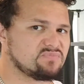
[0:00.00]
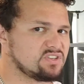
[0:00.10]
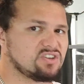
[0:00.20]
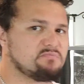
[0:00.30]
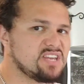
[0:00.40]

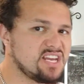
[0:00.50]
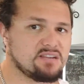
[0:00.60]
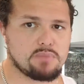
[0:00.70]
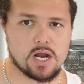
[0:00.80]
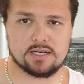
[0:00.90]
It could be
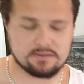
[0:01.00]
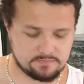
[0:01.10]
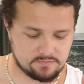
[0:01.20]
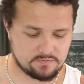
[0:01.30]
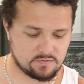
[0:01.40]
any brand,
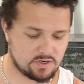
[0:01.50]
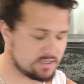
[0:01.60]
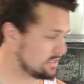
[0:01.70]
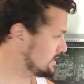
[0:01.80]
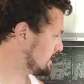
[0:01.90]

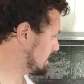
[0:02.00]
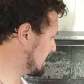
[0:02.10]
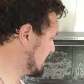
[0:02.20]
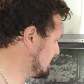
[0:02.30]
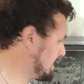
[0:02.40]
right?
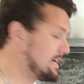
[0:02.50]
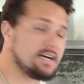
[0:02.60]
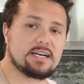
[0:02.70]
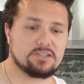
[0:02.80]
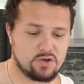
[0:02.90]
And
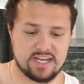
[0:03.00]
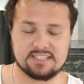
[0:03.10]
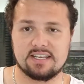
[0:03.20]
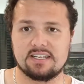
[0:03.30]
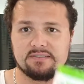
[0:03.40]

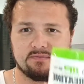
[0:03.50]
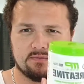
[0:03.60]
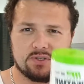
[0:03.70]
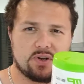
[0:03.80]
creatine.